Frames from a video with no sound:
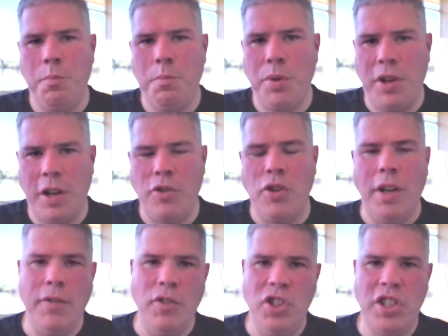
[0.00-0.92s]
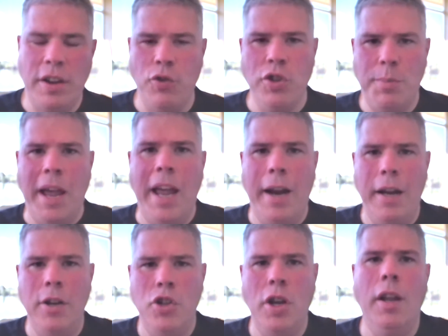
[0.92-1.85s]
potentially have a severance
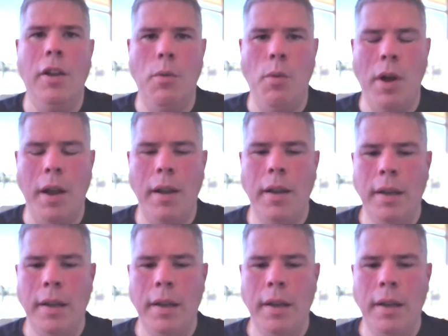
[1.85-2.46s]
package on the way.